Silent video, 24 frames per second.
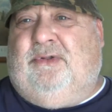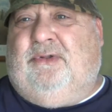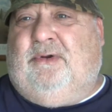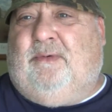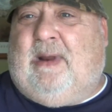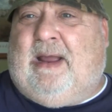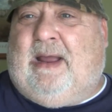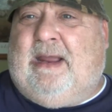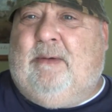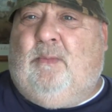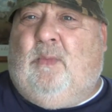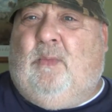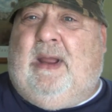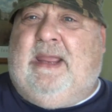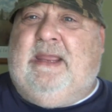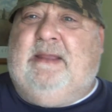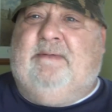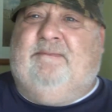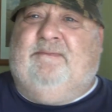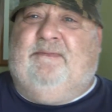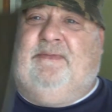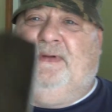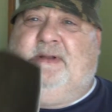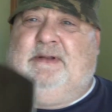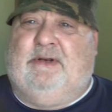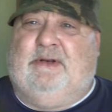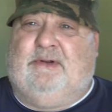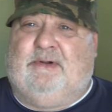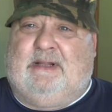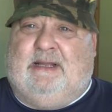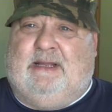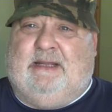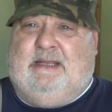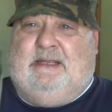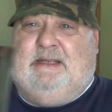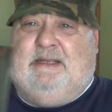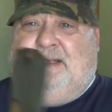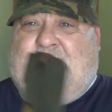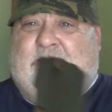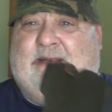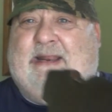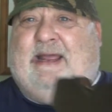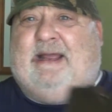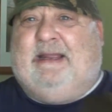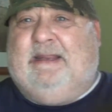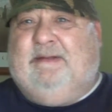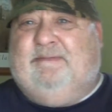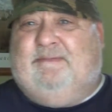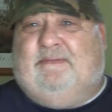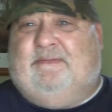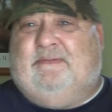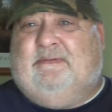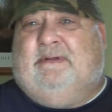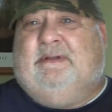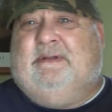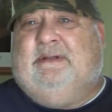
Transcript: the right weight and feel, you know, like a knife,